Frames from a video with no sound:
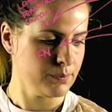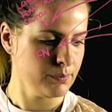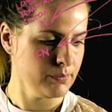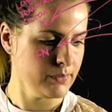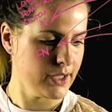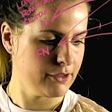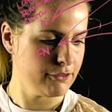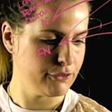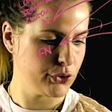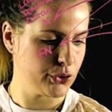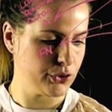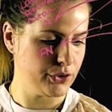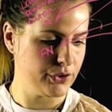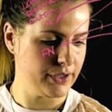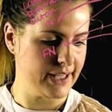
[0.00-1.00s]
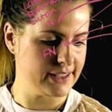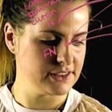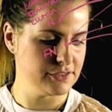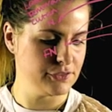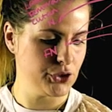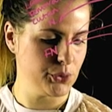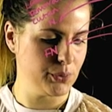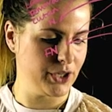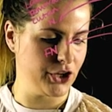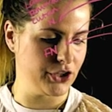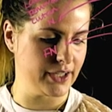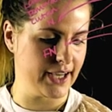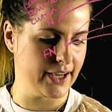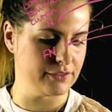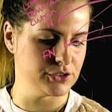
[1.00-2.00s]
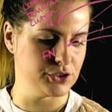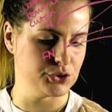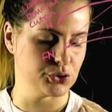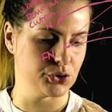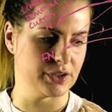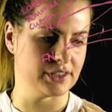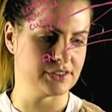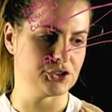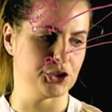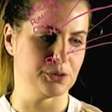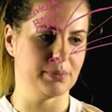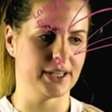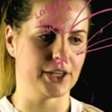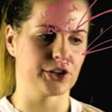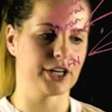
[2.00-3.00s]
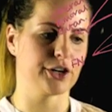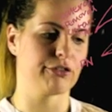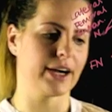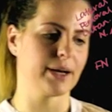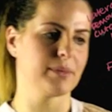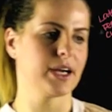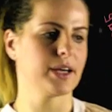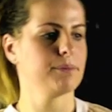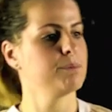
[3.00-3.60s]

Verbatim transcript: And for S4, we only have to draw the superior rami.